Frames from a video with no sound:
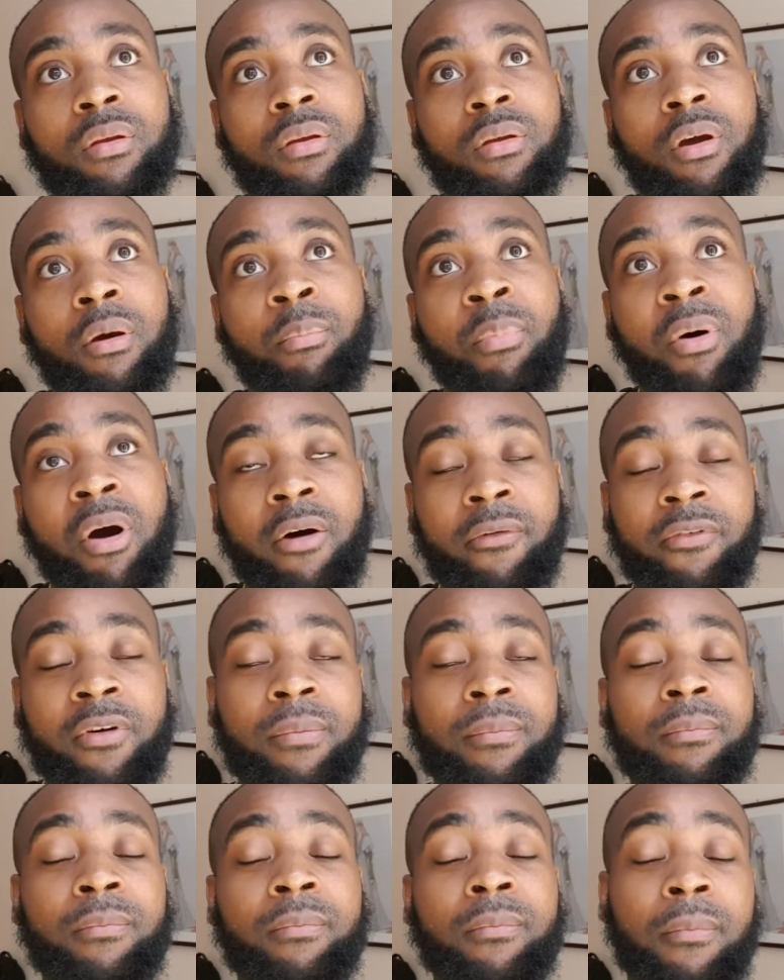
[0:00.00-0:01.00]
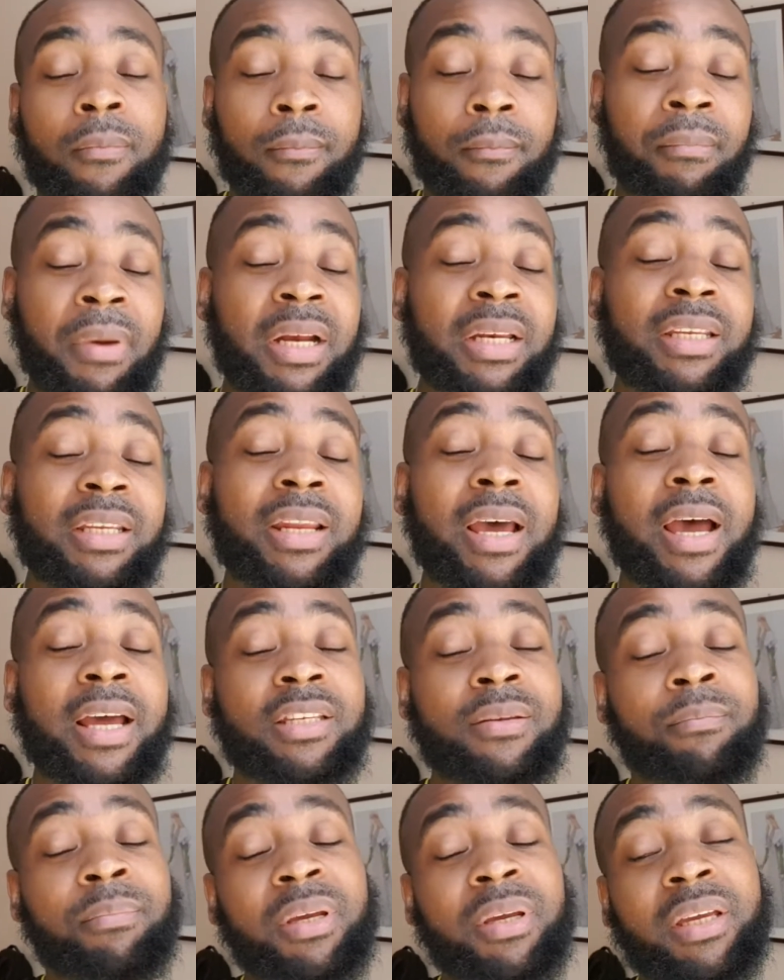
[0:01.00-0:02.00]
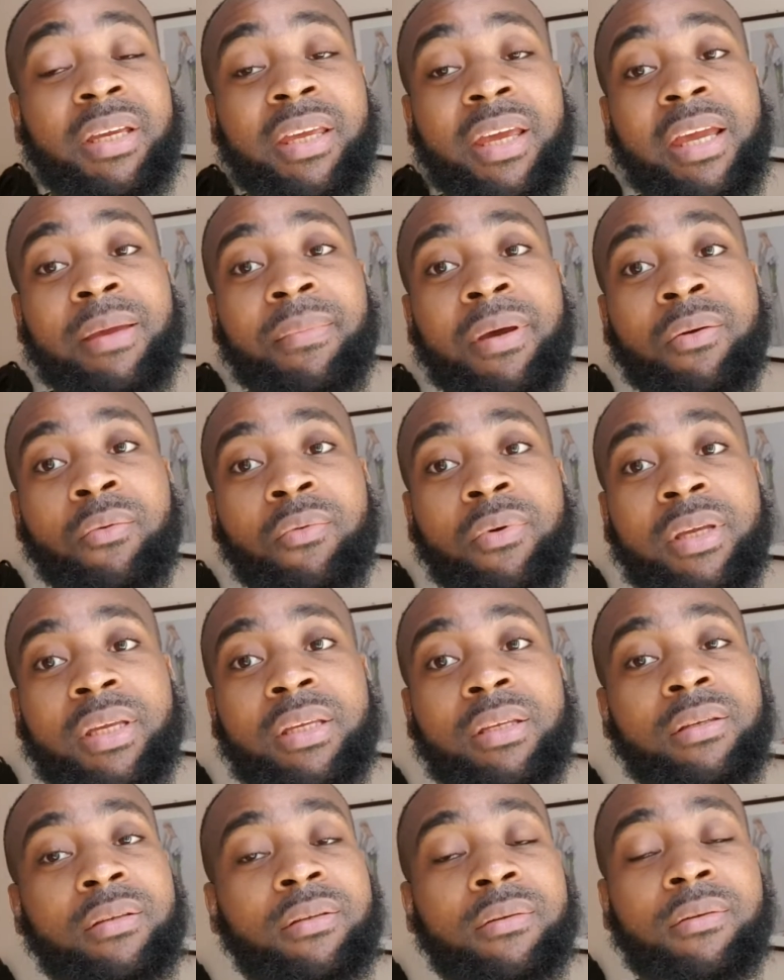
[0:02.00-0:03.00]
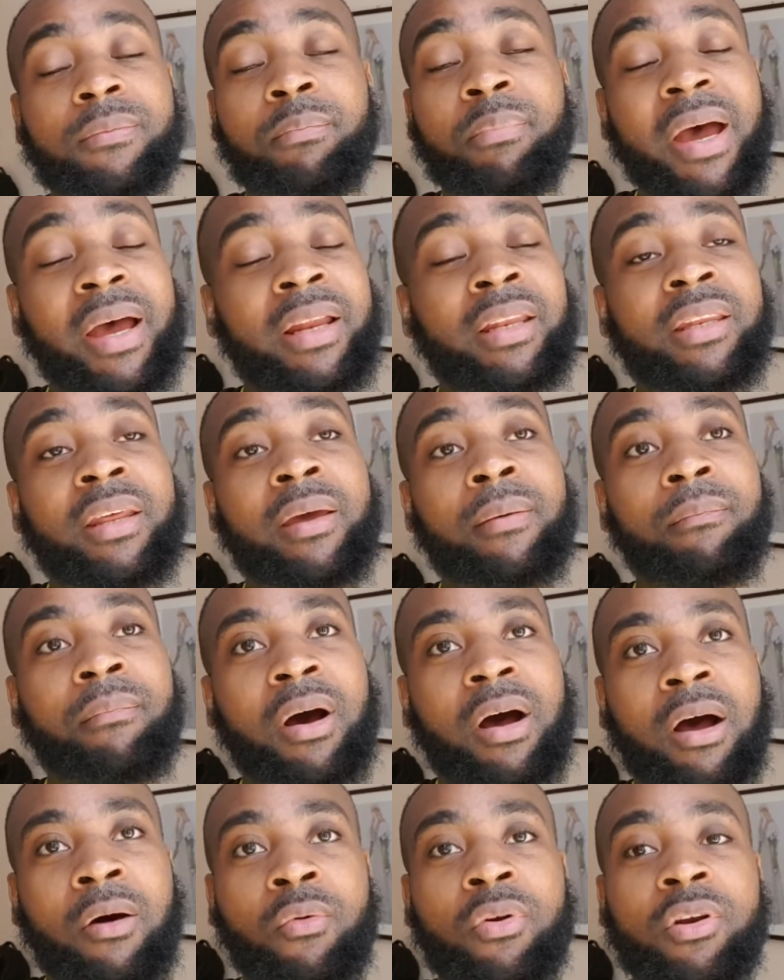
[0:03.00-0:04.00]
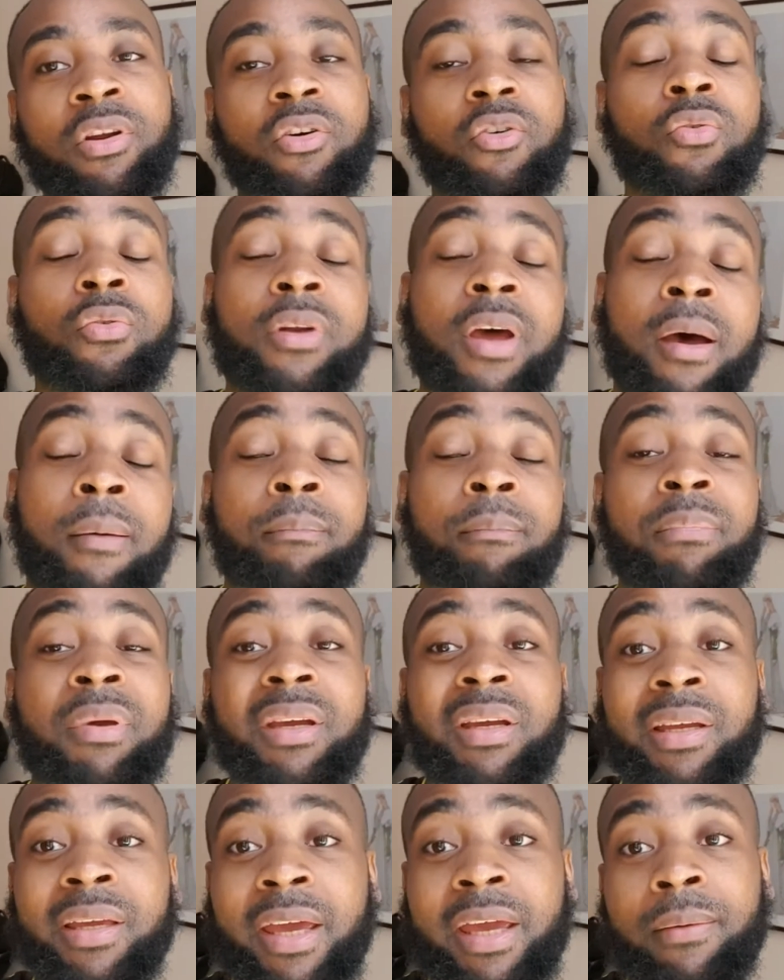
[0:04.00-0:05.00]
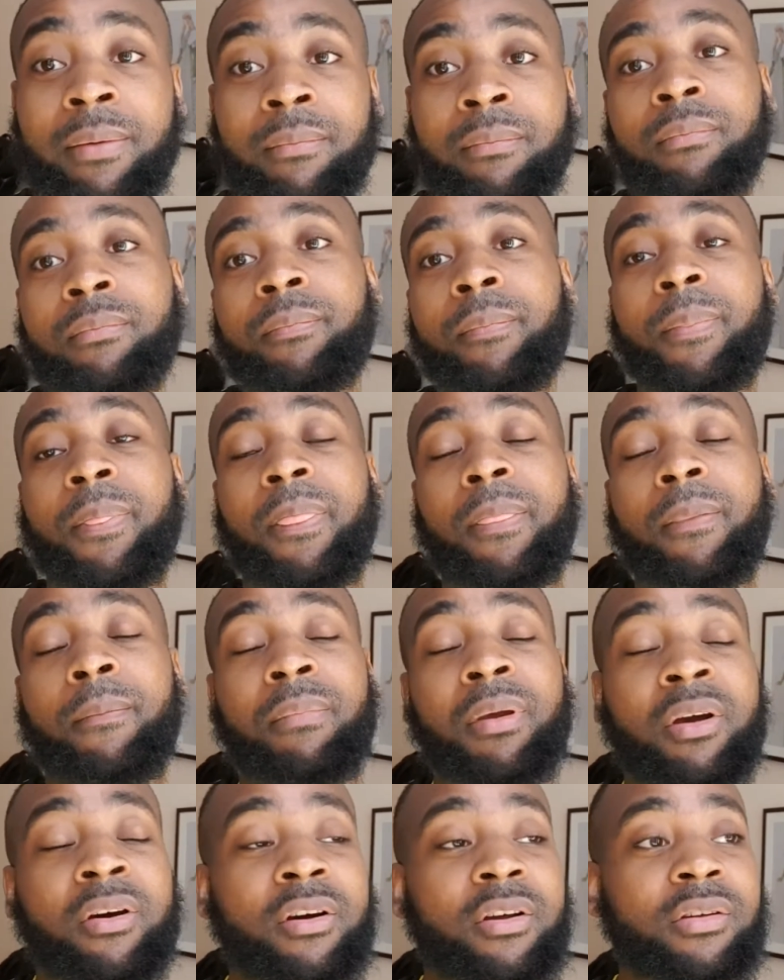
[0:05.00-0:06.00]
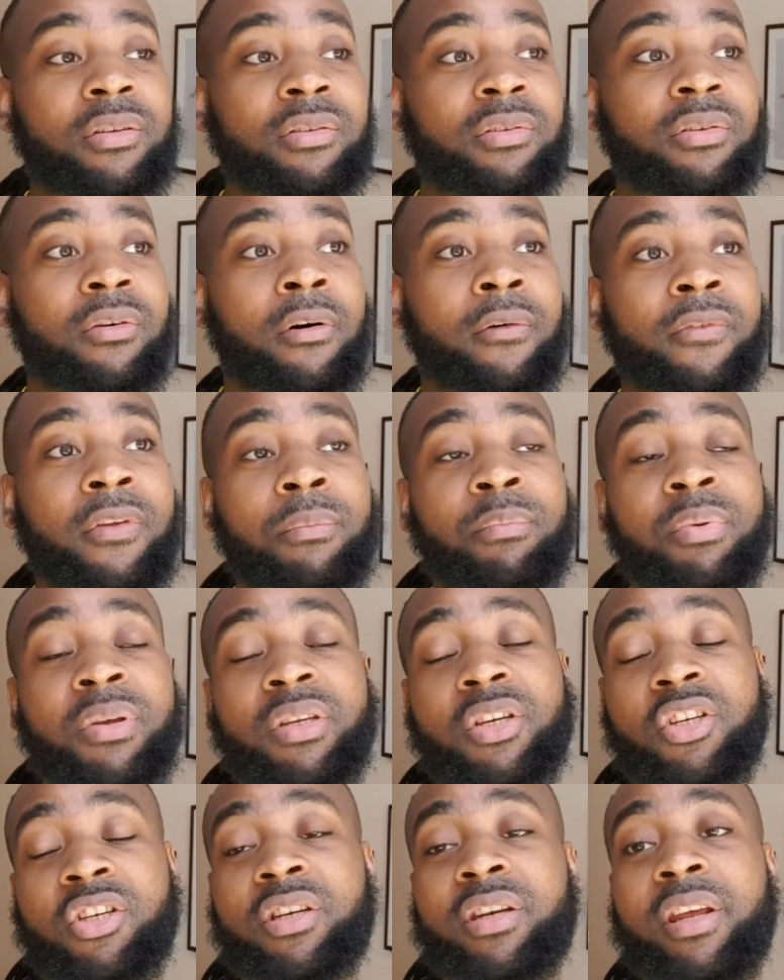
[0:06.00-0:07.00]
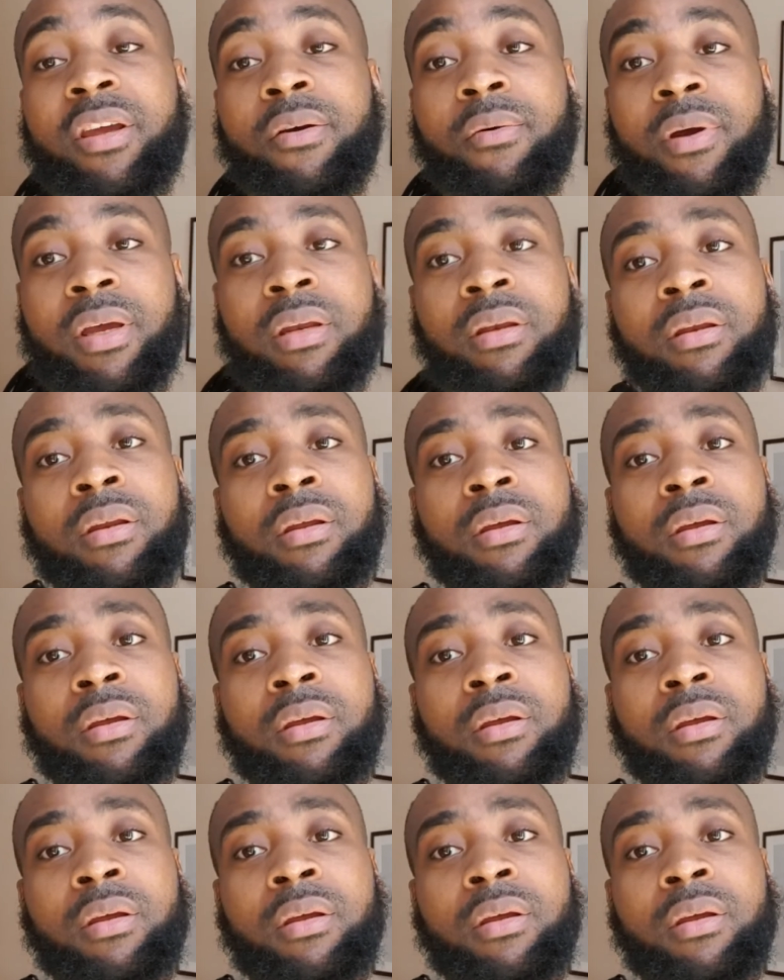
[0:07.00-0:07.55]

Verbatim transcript: apart from Man United's a big game, and we battered them, but I wouldn't call that a big game because of the position they were in.